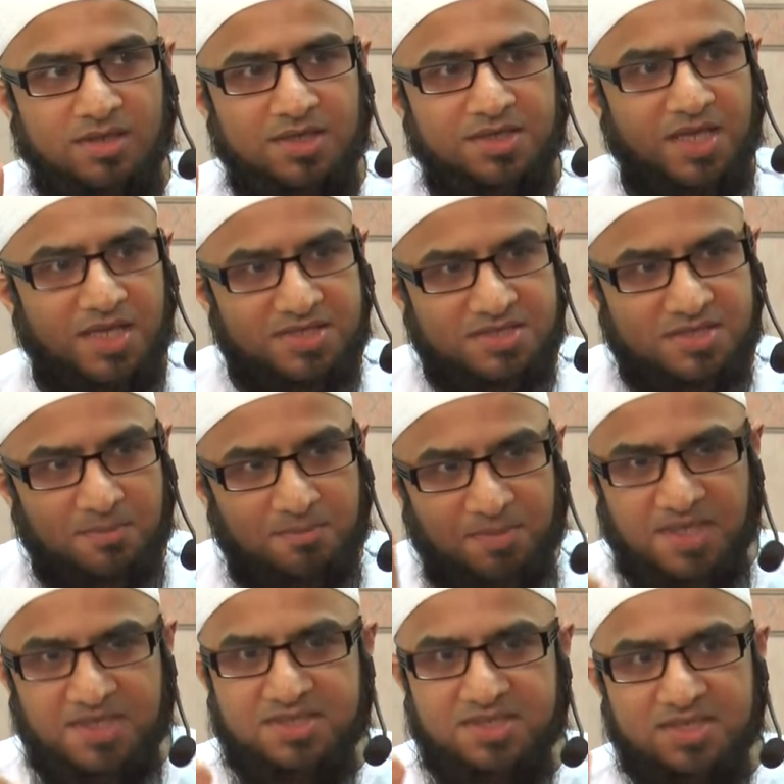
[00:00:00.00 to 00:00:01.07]
And that's the
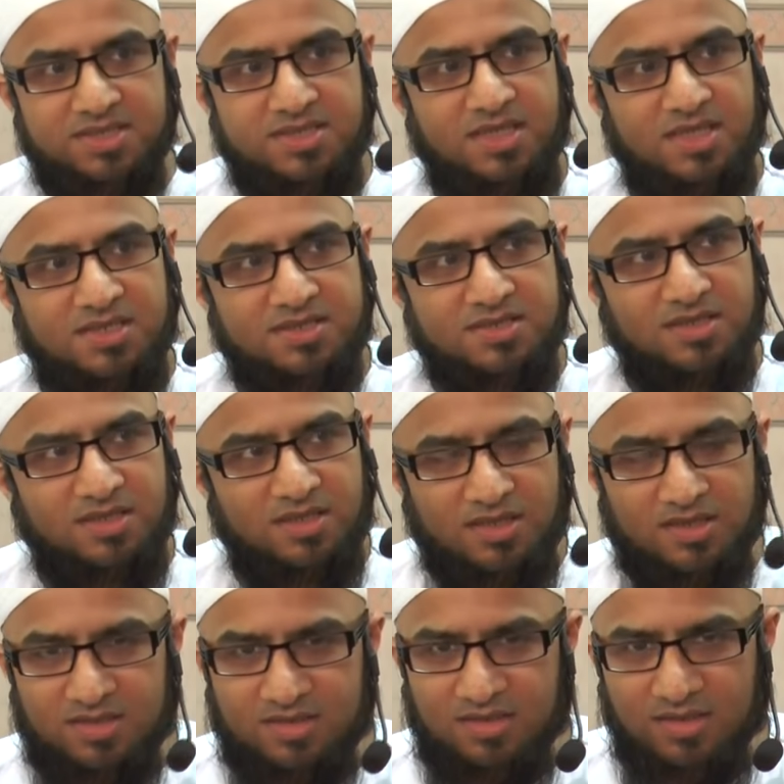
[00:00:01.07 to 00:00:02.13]
basis, that's
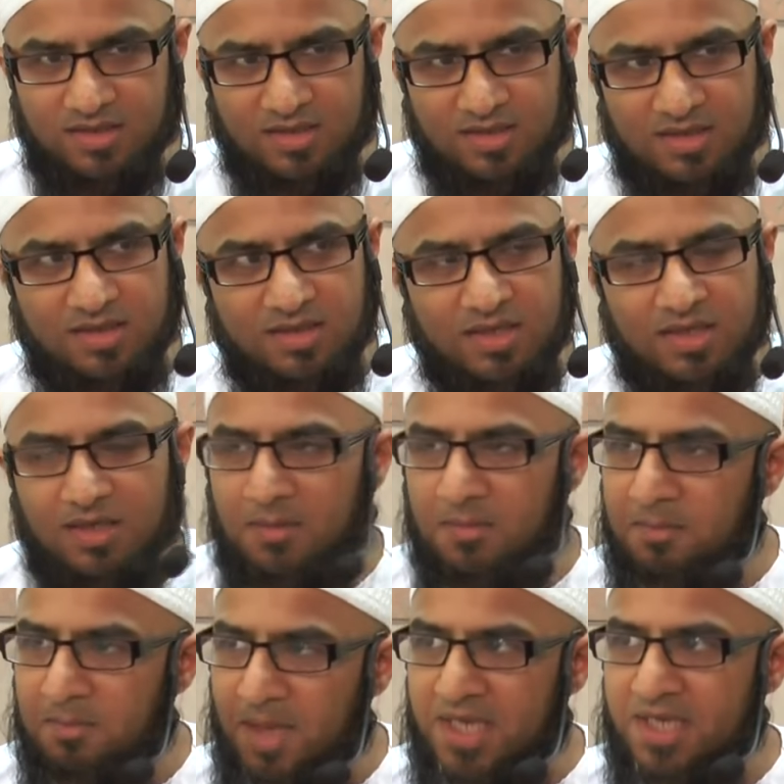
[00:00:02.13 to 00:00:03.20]
the
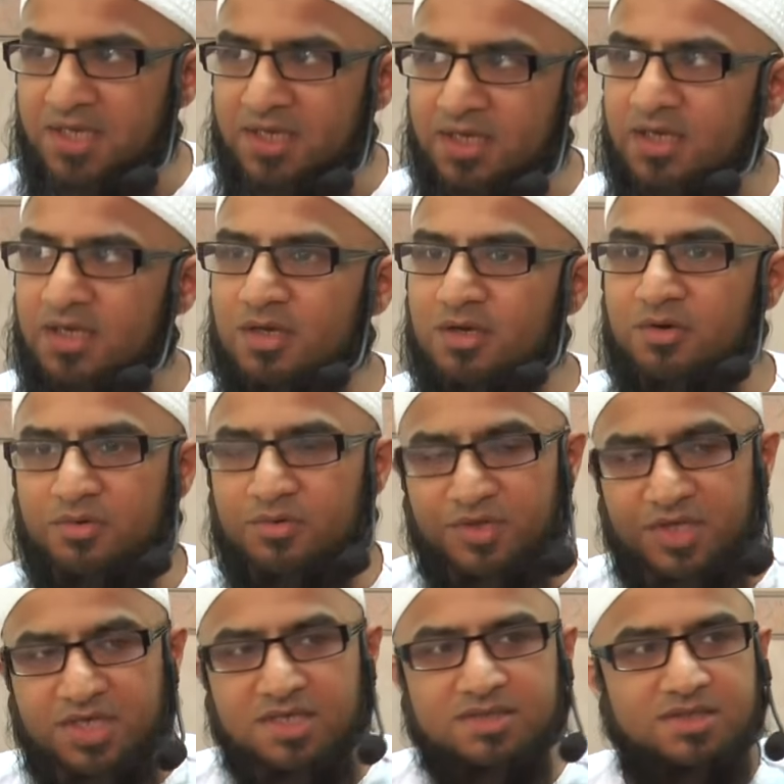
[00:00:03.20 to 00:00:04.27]
main
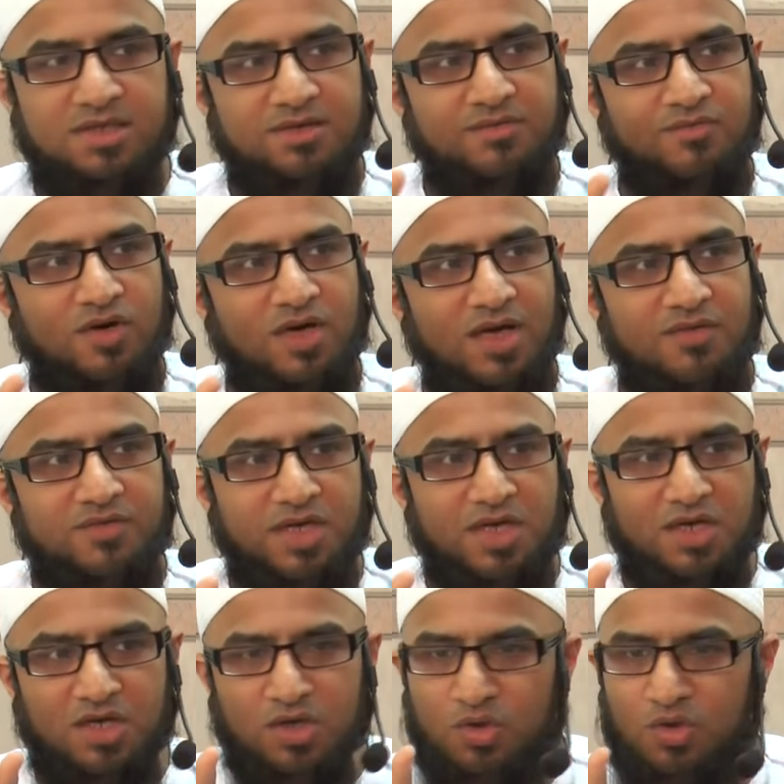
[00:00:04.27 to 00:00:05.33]
reason for
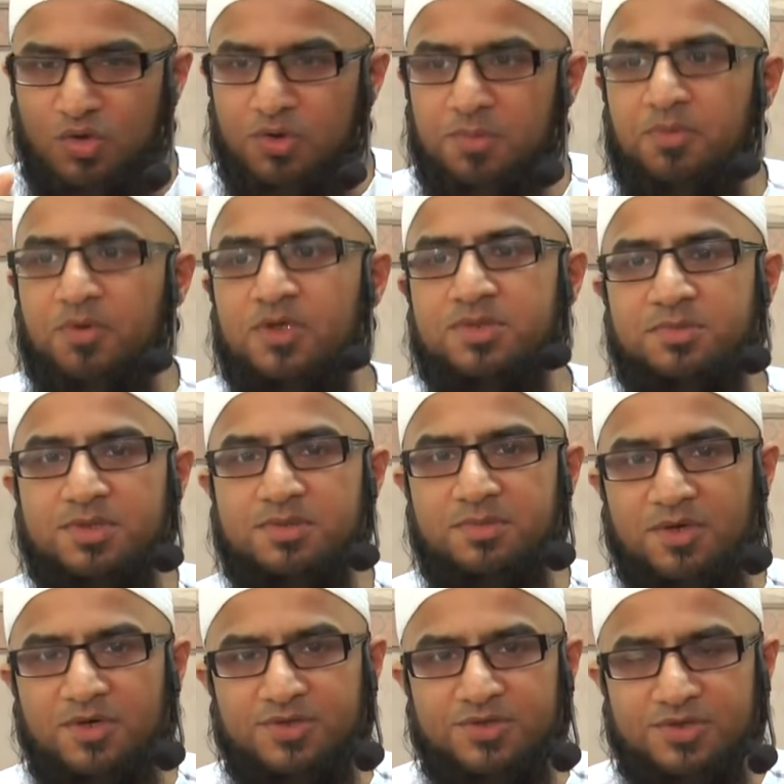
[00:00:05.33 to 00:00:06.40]
having a good, prosperous
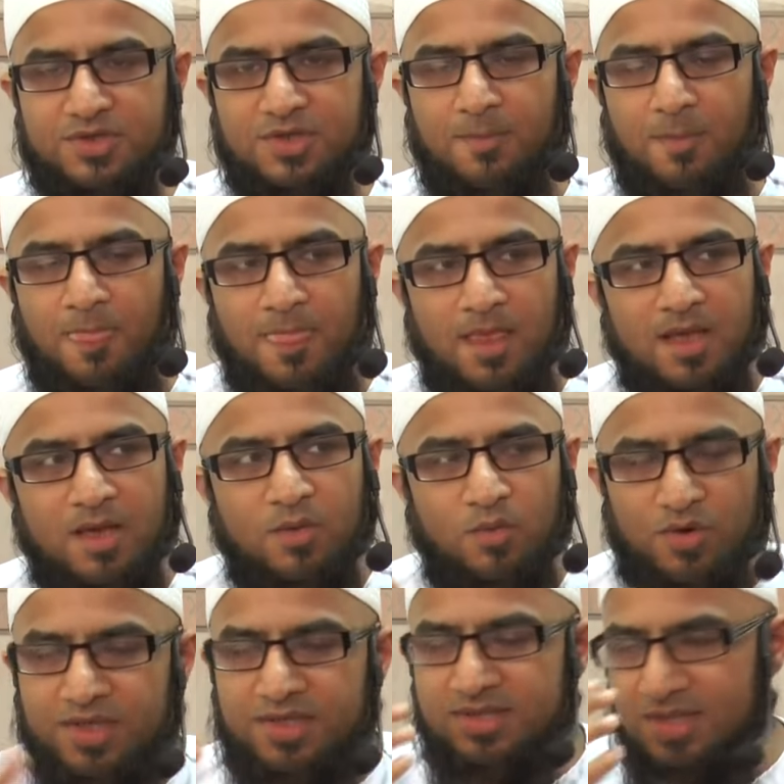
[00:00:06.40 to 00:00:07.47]
marriage.
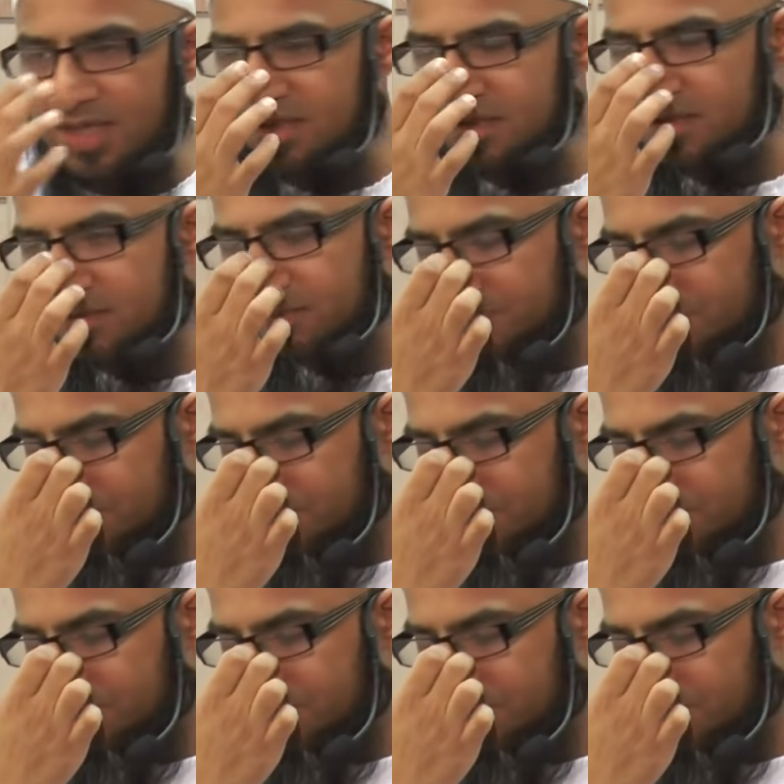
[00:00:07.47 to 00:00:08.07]
What is that?